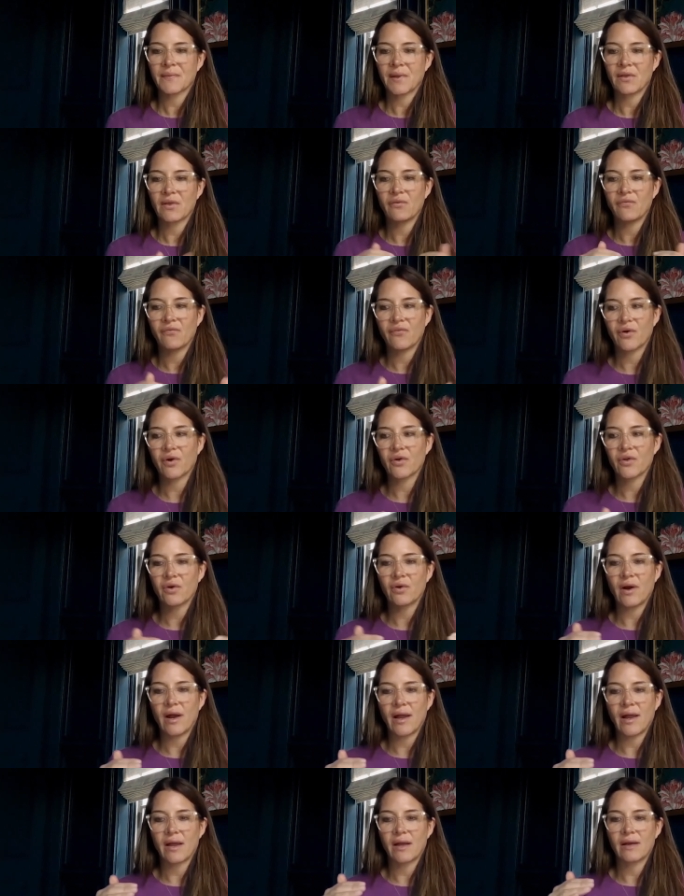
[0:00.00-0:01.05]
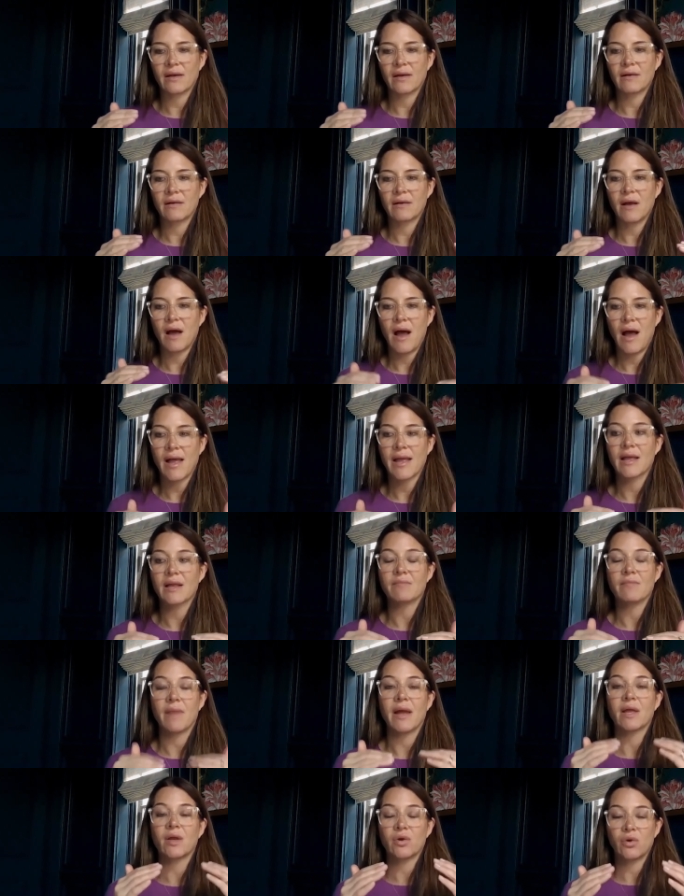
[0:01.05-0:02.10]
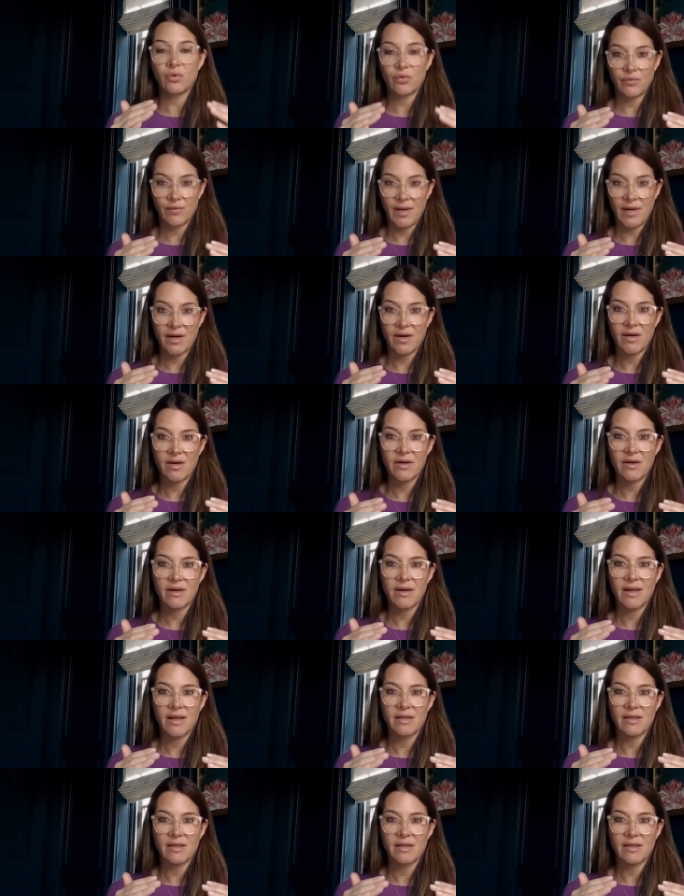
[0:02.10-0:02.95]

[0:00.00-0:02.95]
the further I got in my career